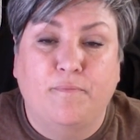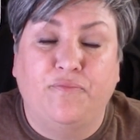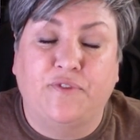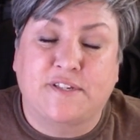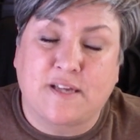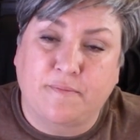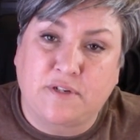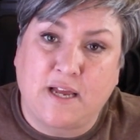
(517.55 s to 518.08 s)

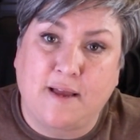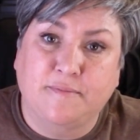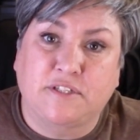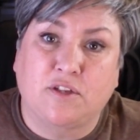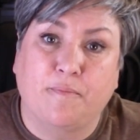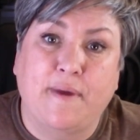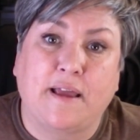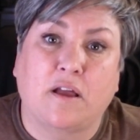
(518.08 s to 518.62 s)
Sometimes
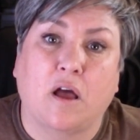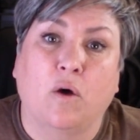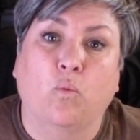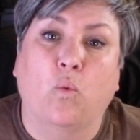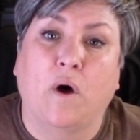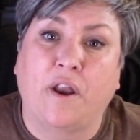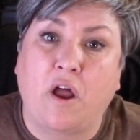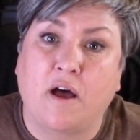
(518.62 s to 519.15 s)
they'll make a
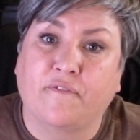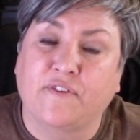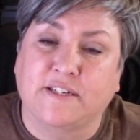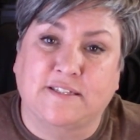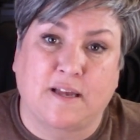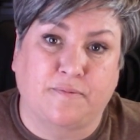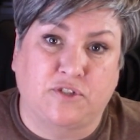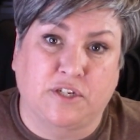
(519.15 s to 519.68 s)
one-off
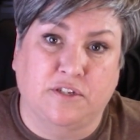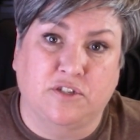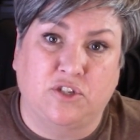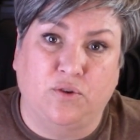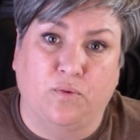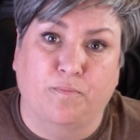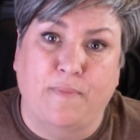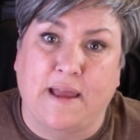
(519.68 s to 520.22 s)
exception
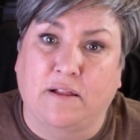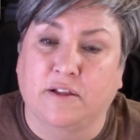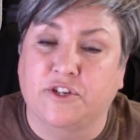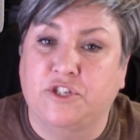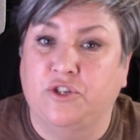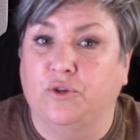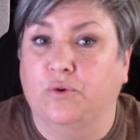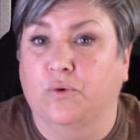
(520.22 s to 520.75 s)
to mail it
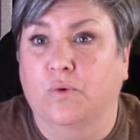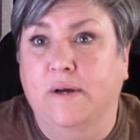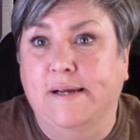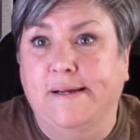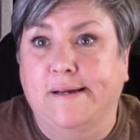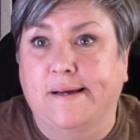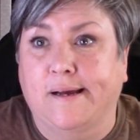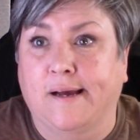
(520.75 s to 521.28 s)
to
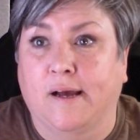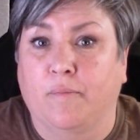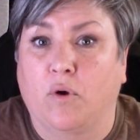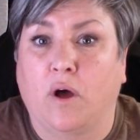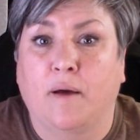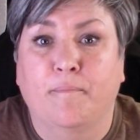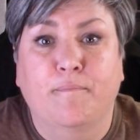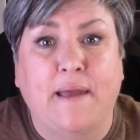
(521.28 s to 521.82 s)

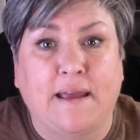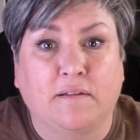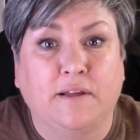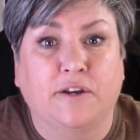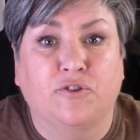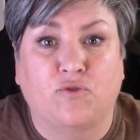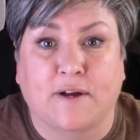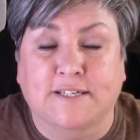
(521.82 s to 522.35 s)
a
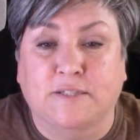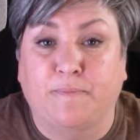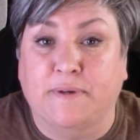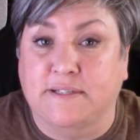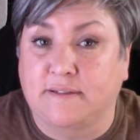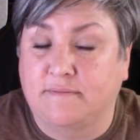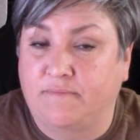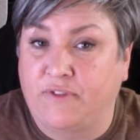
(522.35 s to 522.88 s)
mailing address,
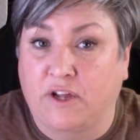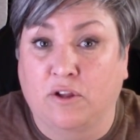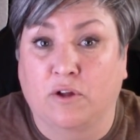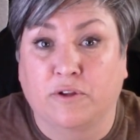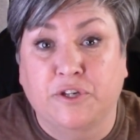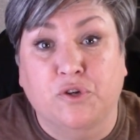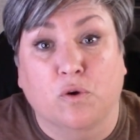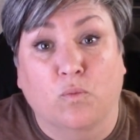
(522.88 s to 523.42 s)
but they'll
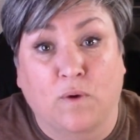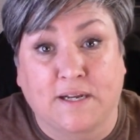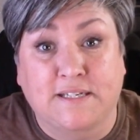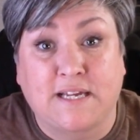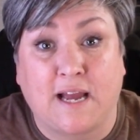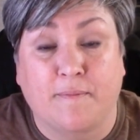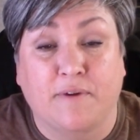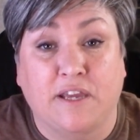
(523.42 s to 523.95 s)
only do it one
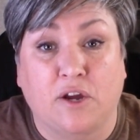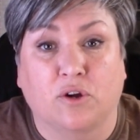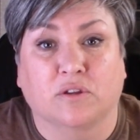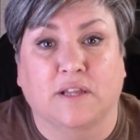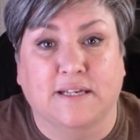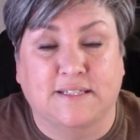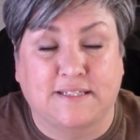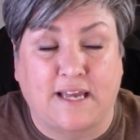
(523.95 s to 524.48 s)
time a year,
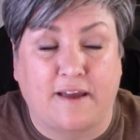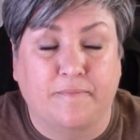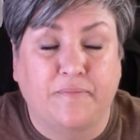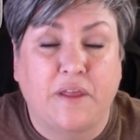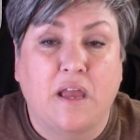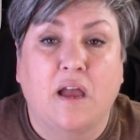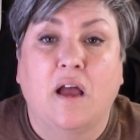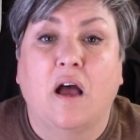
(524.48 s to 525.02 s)
let's say.
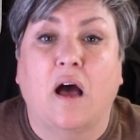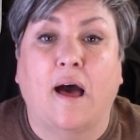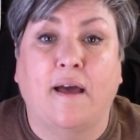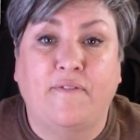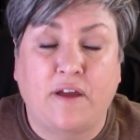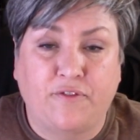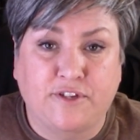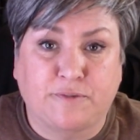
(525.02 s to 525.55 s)

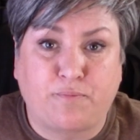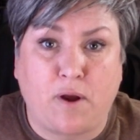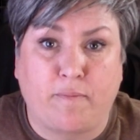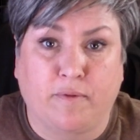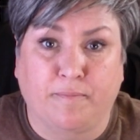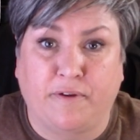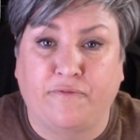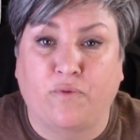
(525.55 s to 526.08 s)
I've had this
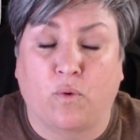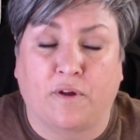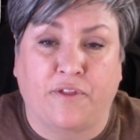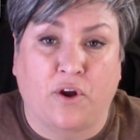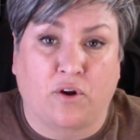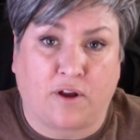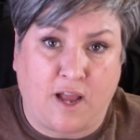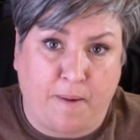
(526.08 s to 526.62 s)
problem before.
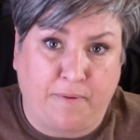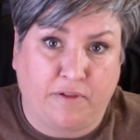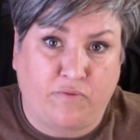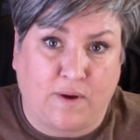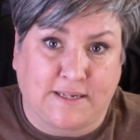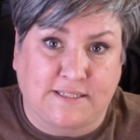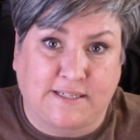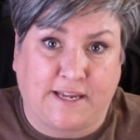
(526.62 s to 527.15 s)
There are a couple of
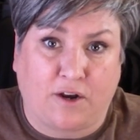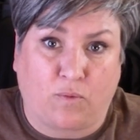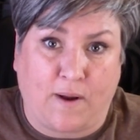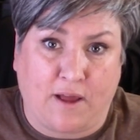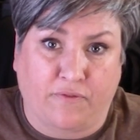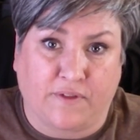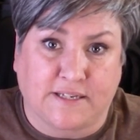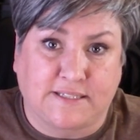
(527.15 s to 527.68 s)
ways to get
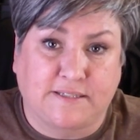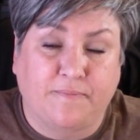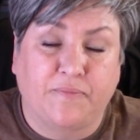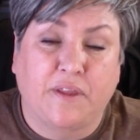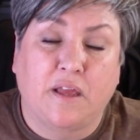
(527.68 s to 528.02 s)
around this.